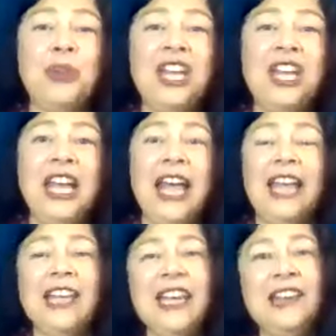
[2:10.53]
and in
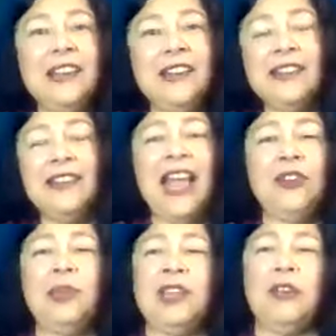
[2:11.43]
it it's set
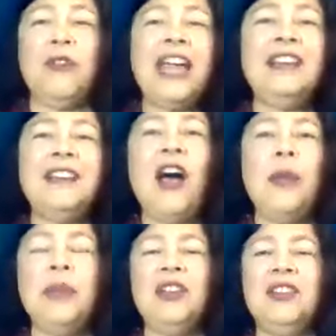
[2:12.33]
with a great
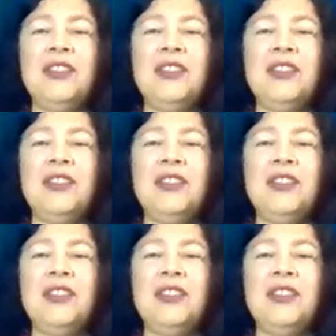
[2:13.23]
diamond